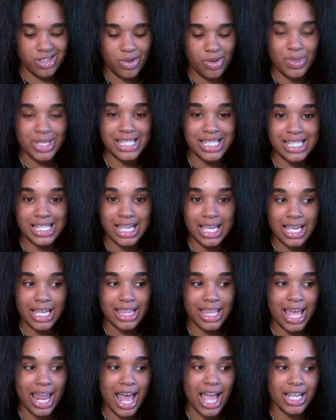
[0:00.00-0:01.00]
with saying
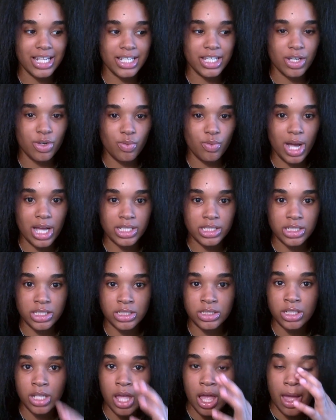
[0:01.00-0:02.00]
that I did
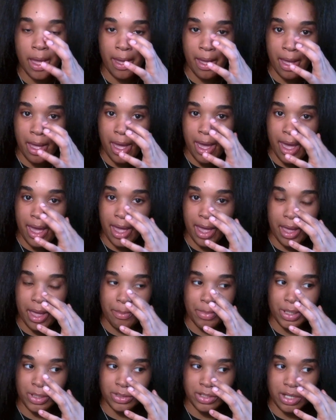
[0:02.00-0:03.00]
wash and
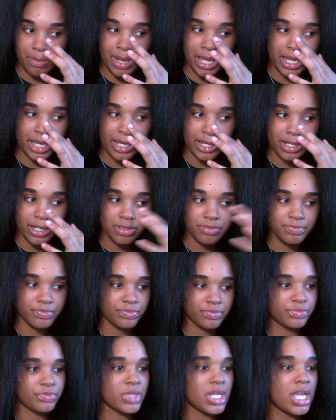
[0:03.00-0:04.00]
blow dry my hair,
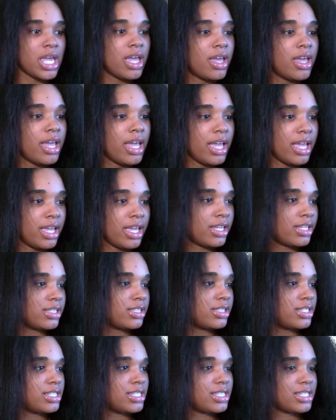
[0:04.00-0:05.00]
and
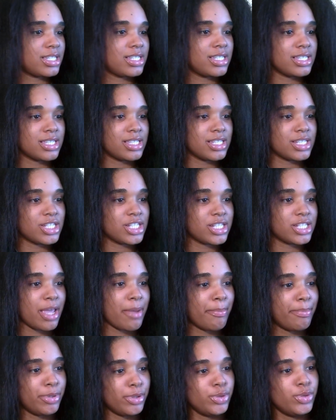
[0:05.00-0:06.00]
this is the
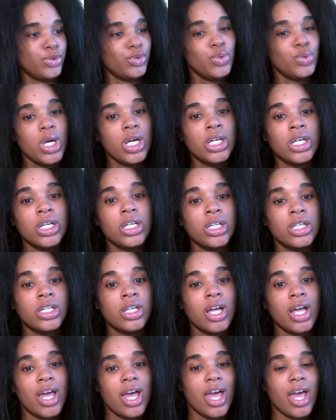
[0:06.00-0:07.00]
shampoo
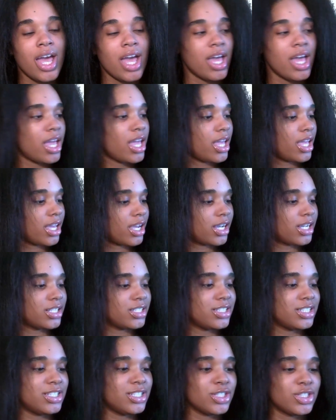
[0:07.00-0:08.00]
and
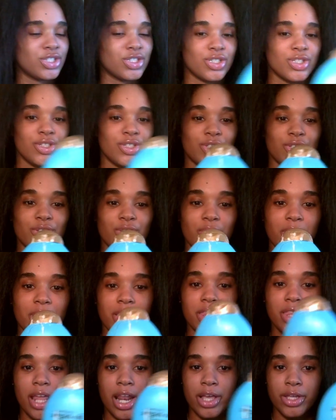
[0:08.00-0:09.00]
conditioner
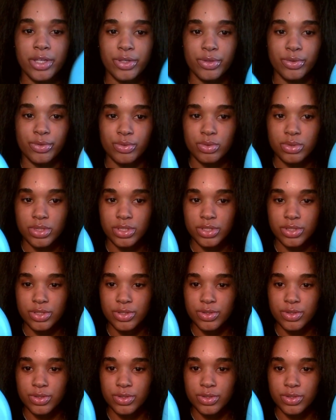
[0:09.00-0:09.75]
that I use.